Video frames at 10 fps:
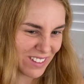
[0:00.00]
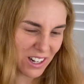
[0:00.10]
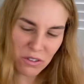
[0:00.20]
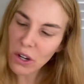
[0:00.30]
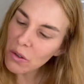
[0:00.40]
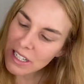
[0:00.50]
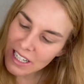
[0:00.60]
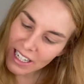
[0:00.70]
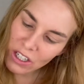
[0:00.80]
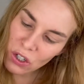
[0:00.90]
don't know. These
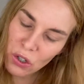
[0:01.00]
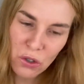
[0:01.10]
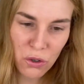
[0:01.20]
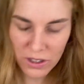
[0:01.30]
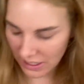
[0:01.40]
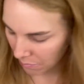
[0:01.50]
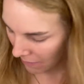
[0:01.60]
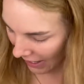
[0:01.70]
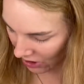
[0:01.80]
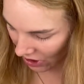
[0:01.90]
like neutrally
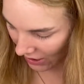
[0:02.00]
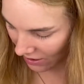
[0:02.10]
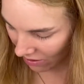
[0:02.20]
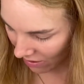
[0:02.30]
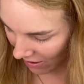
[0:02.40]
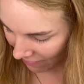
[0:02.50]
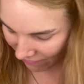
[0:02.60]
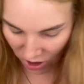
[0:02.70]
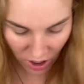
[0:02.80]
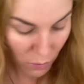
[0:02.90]
matte shades, they're
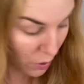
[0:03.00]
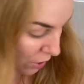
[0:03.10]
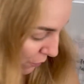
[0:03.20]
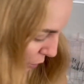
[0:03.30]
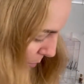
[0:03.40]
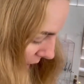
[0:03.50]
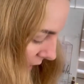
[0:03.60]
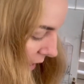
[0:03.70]
not wonderful, but